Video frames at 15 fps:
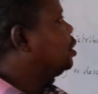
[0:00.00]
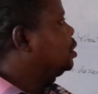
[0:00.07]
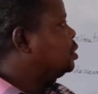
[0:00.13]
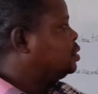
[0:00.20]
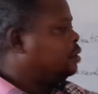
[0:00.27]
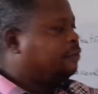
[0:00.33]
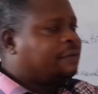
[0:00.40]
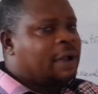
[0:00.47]

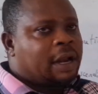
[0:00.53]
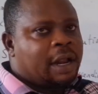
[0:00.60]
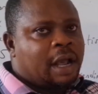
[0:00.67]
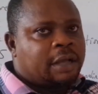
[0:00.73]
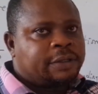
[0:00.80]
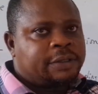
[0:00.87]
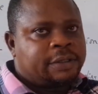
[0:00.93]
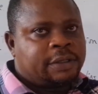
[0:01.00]
is the
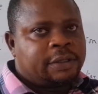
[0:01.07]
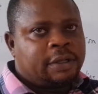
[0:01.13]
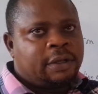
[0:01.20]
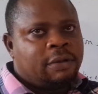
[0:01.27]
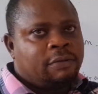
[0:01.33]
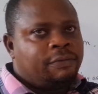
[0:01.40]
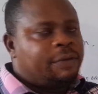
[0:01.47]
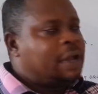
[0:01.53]
variance.
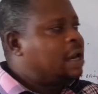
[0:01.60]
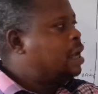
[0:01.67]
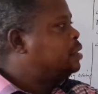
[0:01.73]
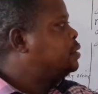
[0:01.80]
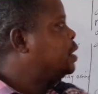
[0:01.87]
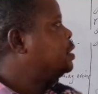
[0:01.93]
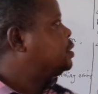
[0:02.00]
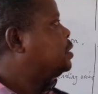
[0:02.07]

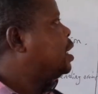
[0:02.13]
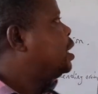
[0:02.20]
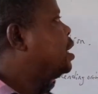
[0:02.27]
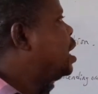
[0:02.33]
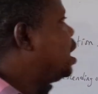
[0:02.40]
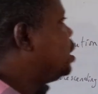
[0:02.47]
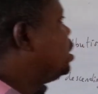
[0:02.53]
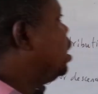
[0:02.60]
Variance and
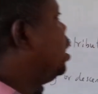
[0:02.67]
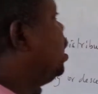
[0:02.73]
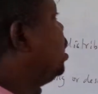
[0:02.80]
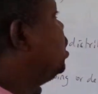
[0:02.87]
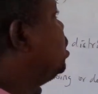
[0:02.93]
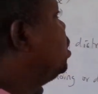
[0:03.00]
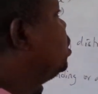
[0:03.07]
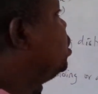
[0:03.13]

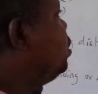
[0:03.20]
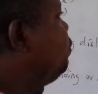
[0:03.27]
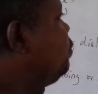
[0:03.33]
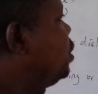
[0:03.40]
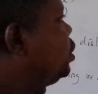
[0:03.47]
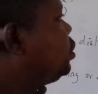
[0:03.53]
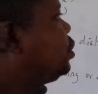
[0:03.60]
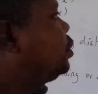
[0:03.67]
standard
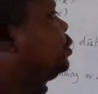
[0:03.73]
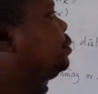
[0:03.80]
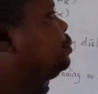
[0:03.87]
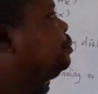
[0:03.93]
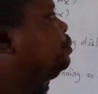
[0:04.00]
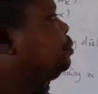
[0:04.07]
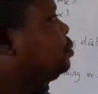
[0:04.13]
deviation.